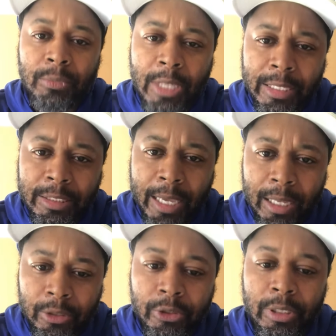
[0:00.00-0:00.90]
as the
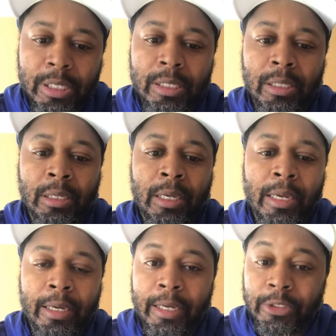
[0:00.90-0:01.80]
elderly,
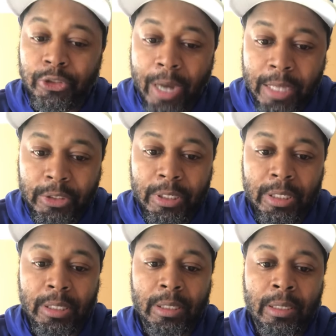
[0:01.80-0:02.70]
a
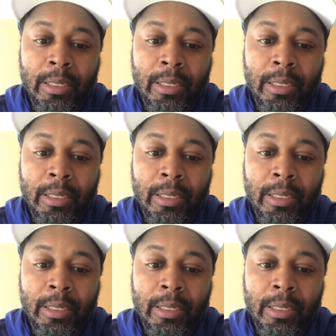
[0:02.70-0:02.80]
tragedy,